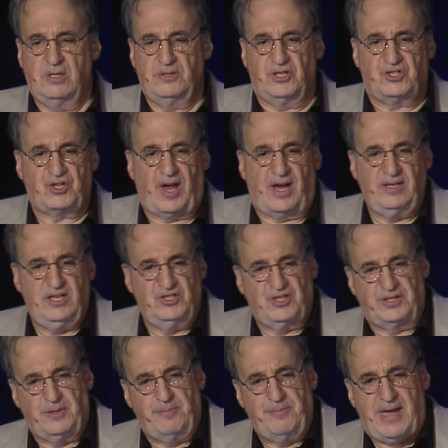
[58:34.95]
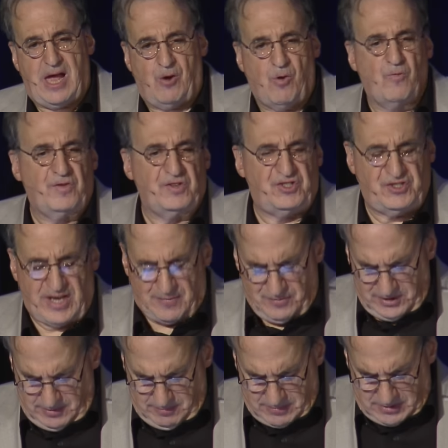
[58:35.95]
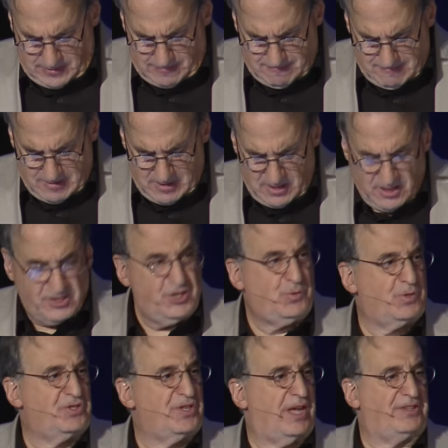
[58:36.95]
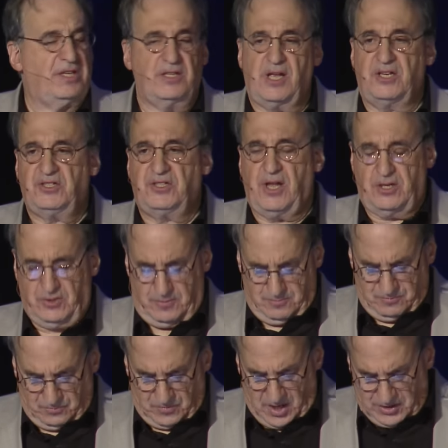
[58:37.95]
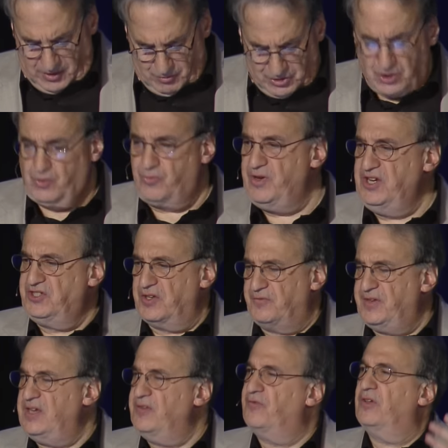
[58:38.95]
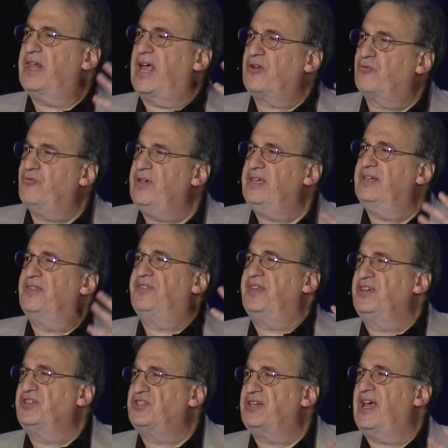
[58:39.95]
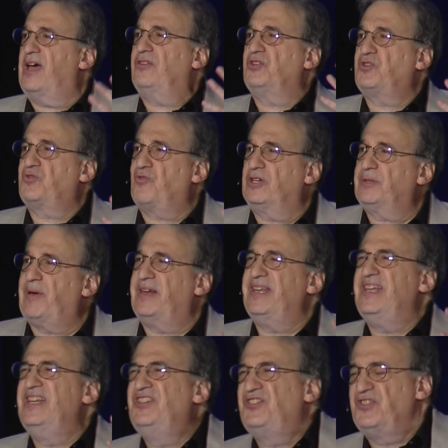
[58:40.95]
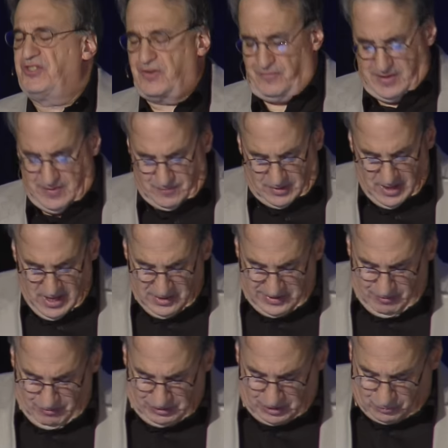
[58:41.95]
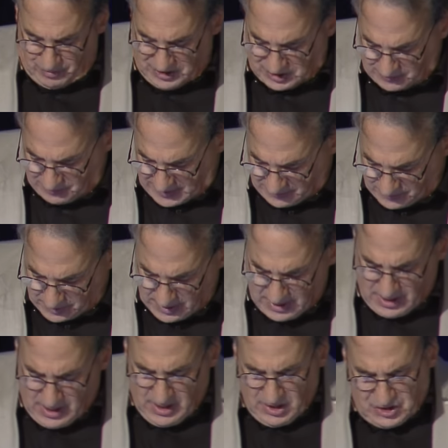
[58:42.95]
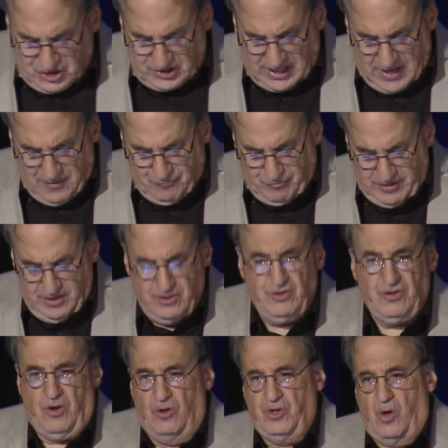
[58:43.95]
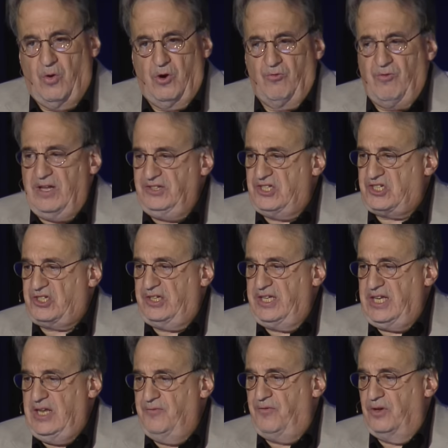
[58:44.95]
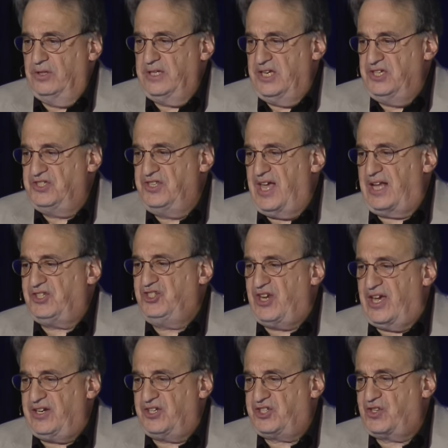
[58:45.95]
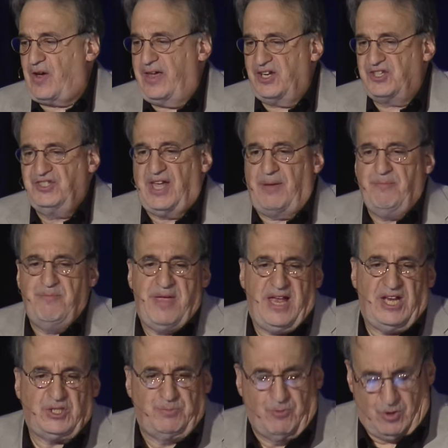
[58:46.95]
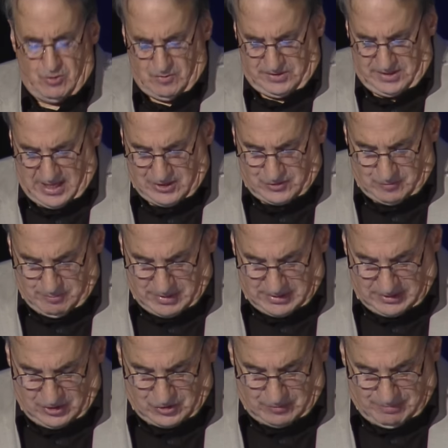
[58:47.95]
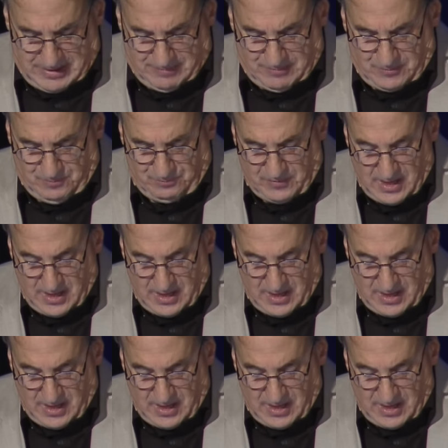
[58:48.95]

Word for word: The Chinese under Mao, over 70 million. This was not the United States. There are degrees of evil. Hank Reardon thinks in Atlas Shrugged about inches of evil. There are degrees of evil. Slavery, although horrendously evil, is not genocide. It's not mass murder of tens of millions of people.